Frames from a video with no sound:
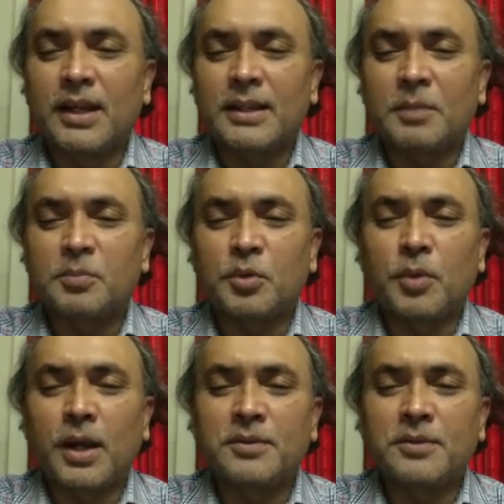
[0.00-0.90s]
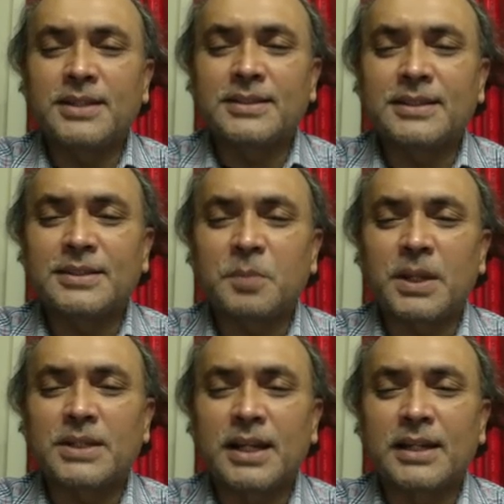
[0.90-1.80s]
the probiotics,
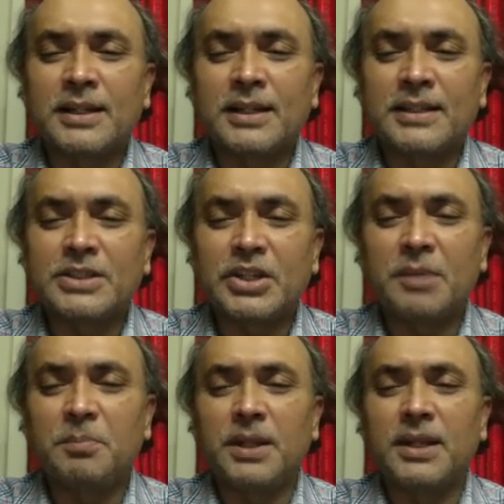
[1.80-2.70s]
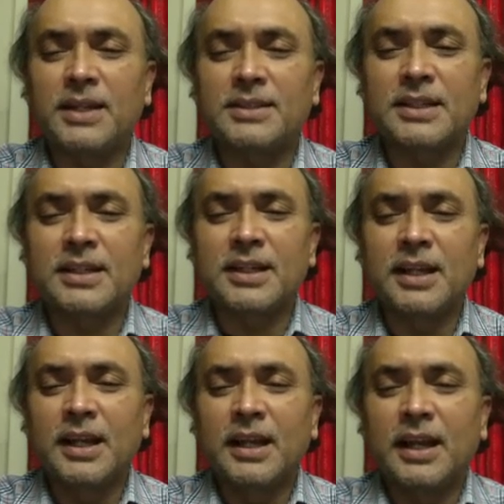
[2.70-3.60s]
especially in shrimp industry,
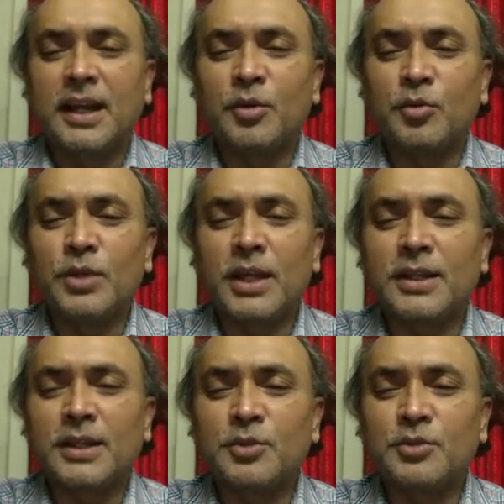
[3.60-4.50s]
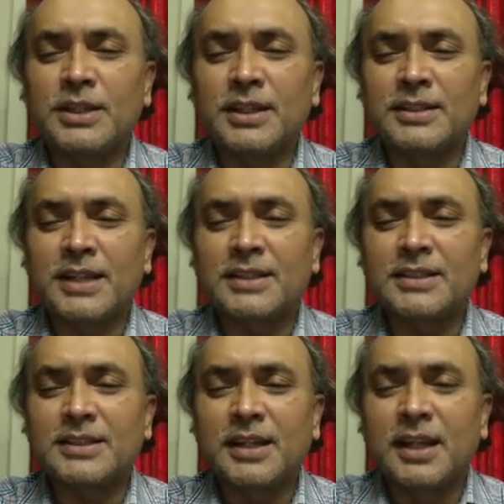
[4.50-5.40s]
we are using
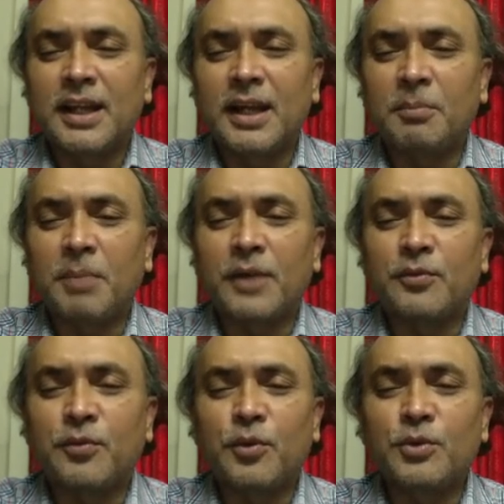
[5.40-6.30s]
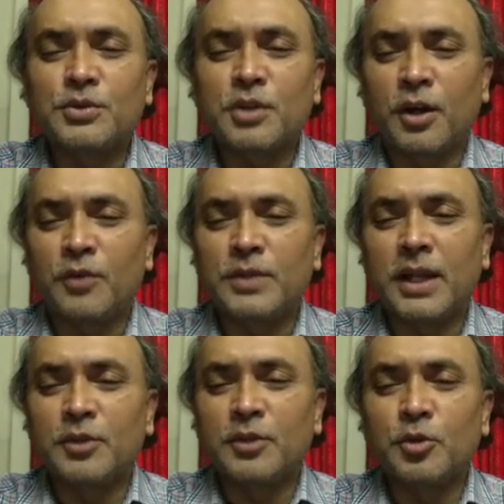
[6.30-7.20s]
just by force of
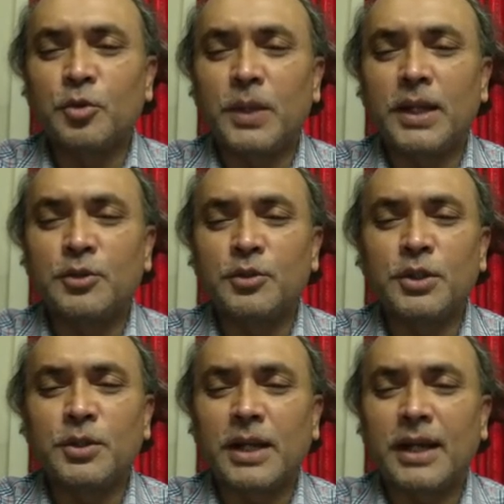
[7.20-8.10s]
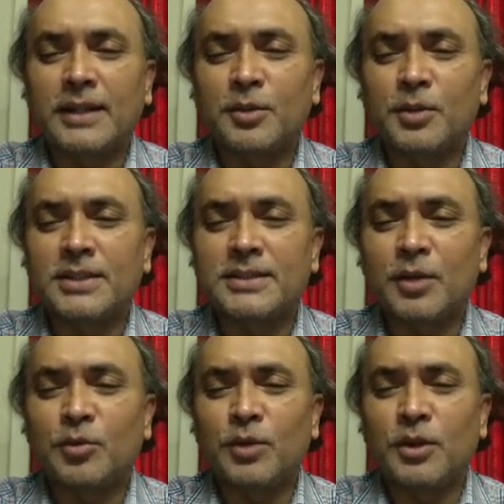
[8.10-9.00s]
the European Union. Otherwise, they
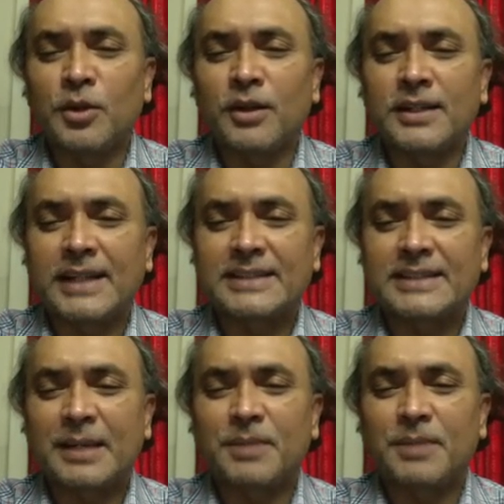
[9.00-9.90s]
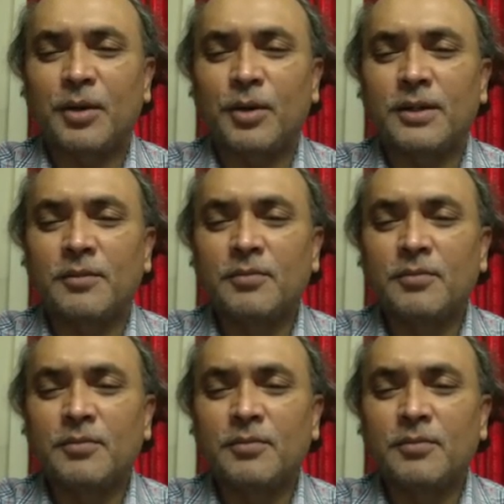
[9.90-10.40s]
will not accept our